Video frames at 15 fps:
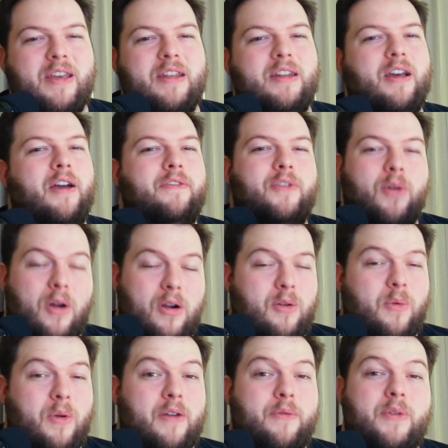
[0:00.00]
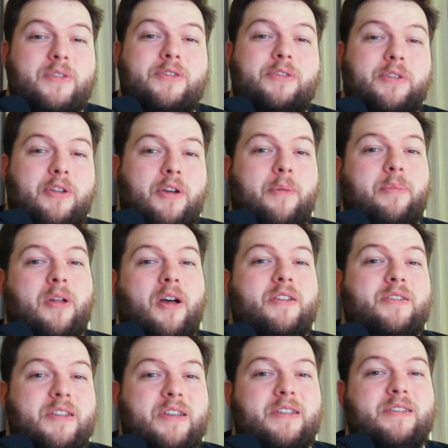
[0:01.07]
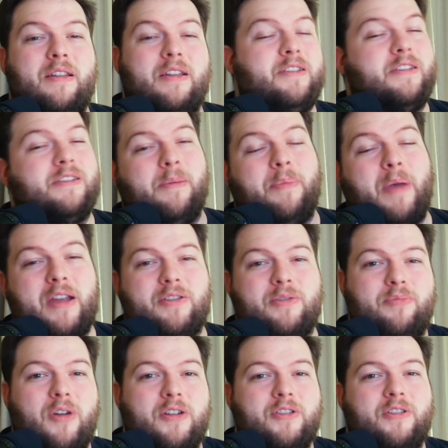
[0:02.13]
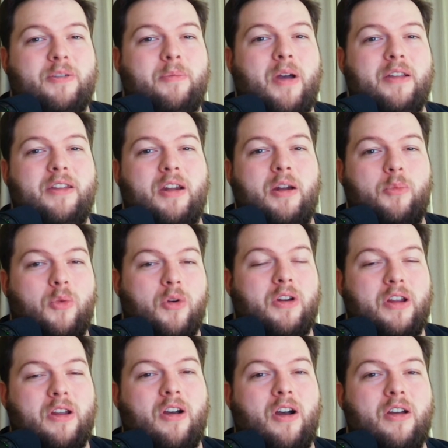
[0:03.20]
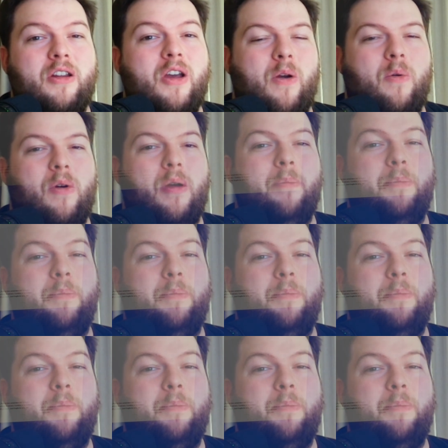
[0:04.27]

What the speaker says: Now, if you aren't aware of what Studio Blocks is, this is a passion project of mine that I'm working on where I'm